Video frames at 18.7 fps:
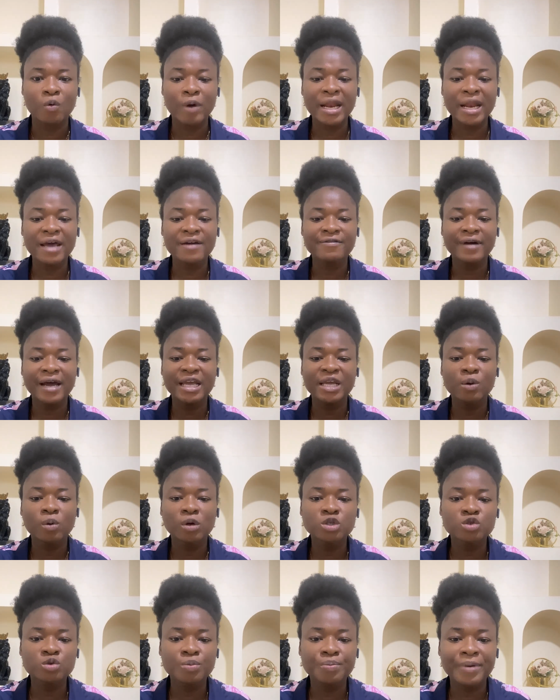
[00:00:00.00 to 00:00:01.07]
Whenever you
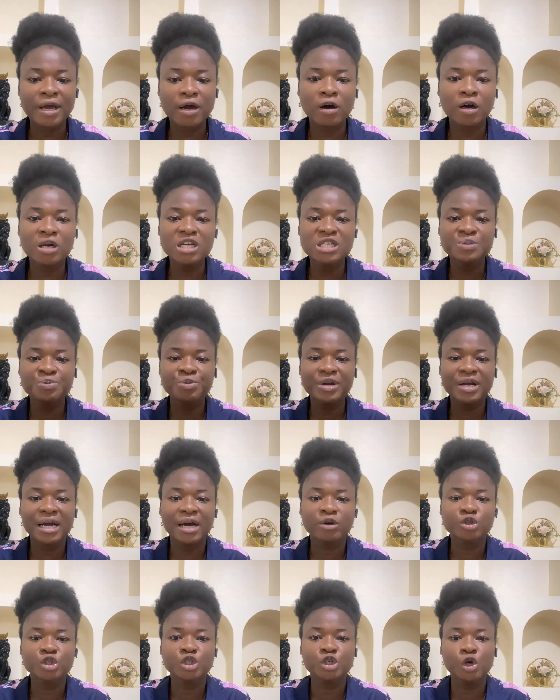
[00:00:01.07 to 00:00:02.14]
want to bake, always
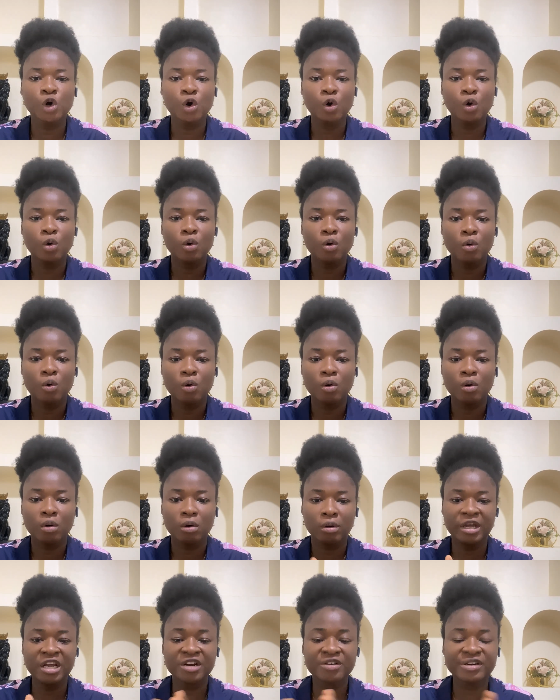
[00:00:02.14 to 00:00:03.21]
bring out your
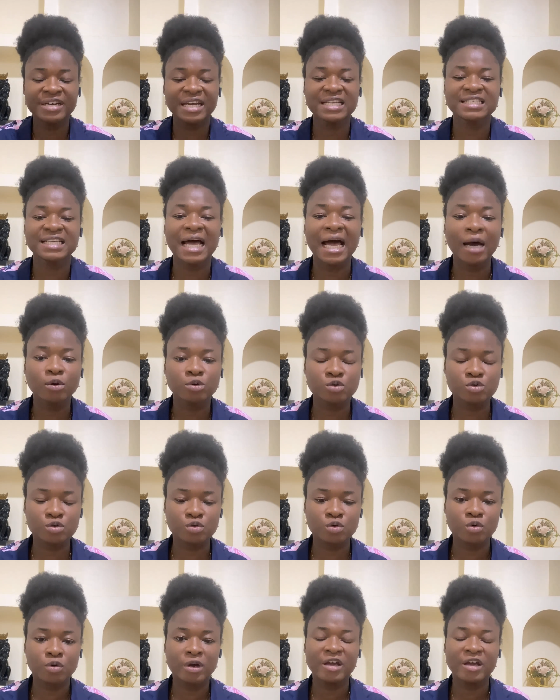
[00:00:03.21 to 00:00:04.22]
ingredients out.